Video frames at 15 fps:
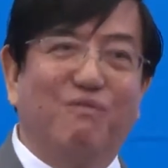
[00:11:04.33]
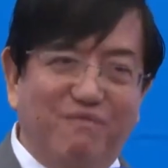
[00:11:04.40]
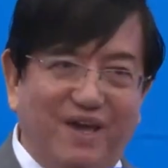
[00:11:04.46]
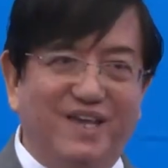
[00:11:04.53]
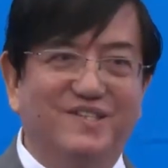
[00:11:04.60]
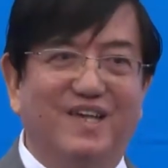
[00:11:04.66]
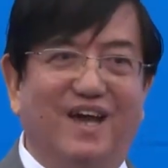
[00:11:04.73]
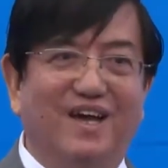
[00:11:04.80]

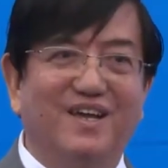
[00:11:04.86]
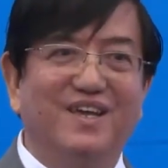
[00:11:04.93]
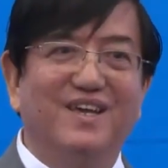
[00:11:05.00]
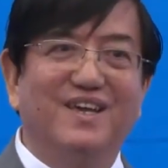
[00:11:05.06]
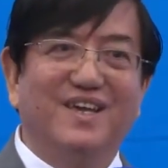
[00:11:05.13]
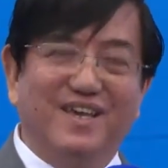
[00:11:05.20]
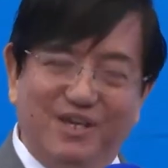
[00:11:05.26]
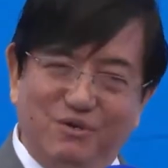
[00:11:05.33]
face,
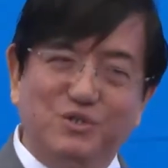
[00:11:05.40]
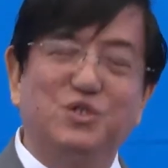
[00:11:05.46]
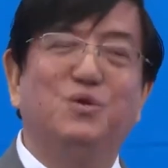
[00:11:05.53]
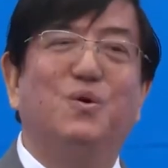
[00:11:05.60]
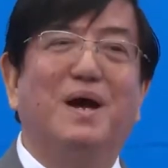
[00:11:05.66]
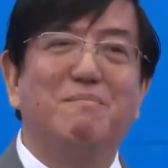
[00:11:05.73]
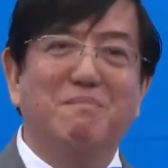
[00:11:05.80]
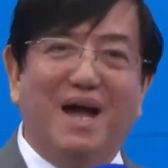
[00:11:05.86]
you
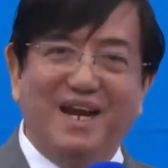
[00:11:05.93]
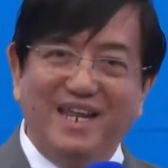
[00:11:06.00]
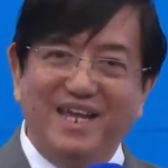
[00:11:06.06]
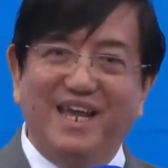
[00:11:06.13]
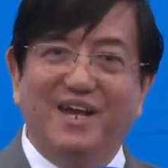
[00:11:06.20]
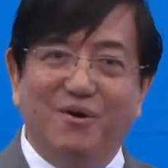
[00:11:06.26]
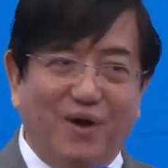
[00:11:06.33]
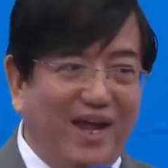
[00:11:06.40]
still earn
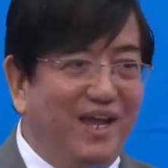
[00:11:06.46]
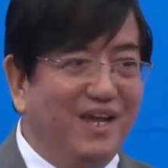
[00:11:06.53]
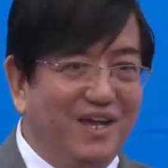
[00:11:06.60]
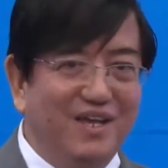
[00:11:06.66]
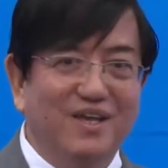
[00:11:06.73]
money, right?